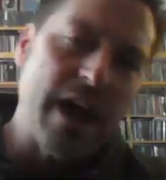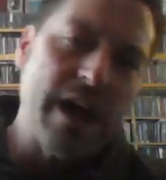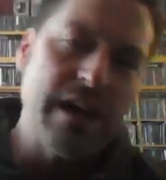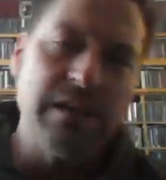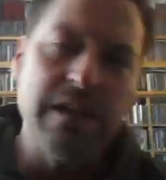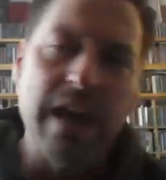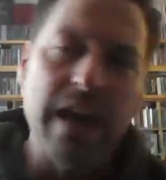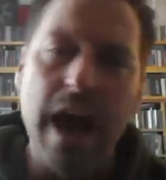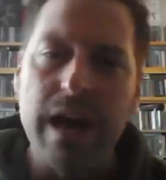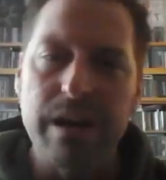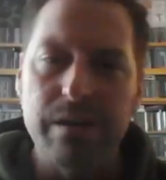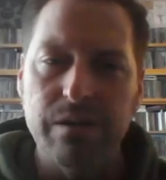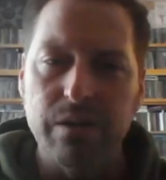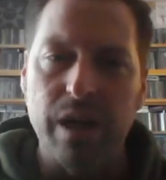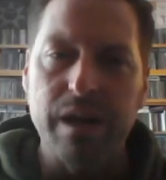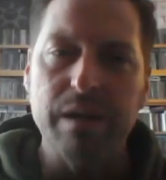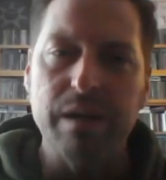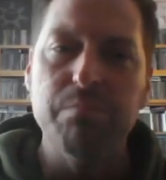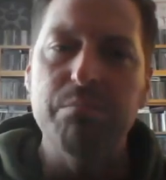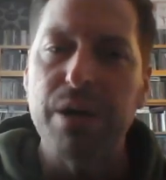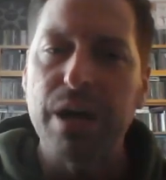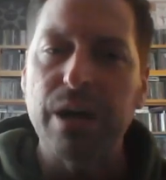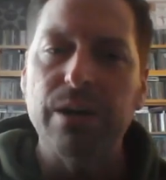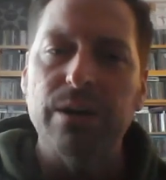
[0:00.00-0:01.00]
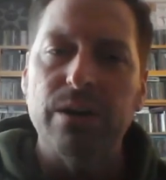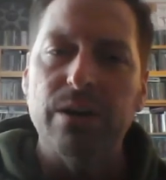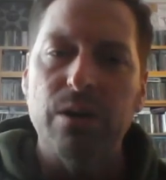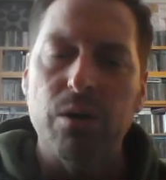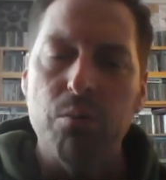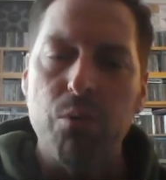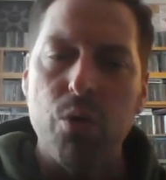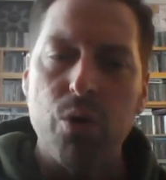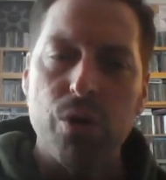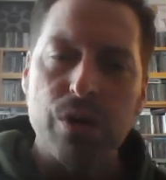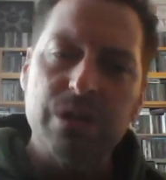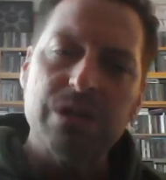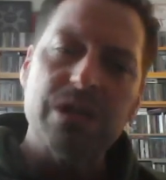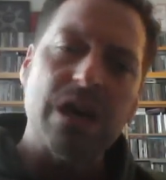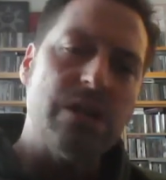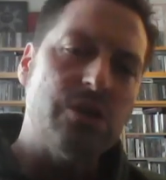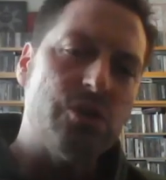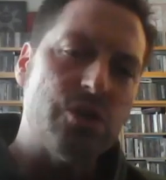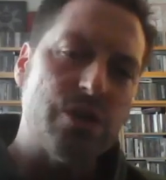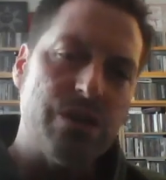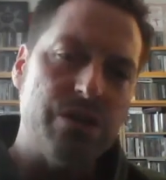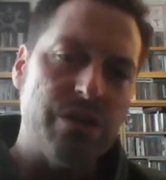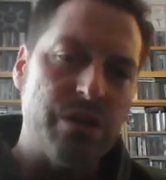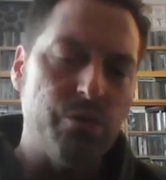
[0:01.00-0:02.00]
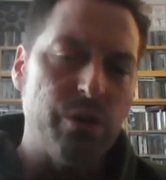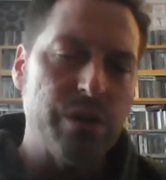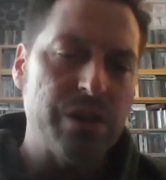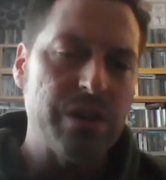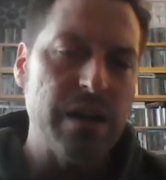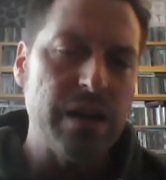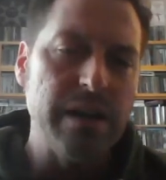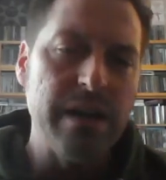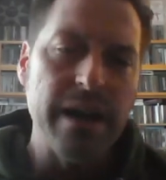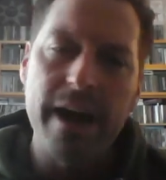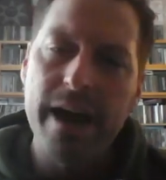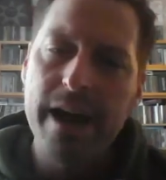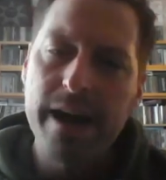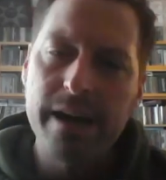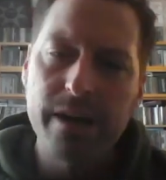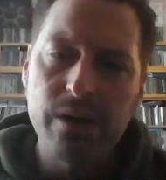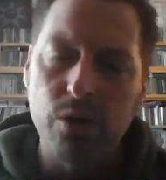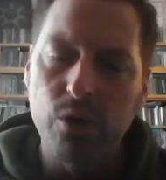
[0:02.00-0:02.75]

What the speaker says: had gotten like bigger or more attention than what they got?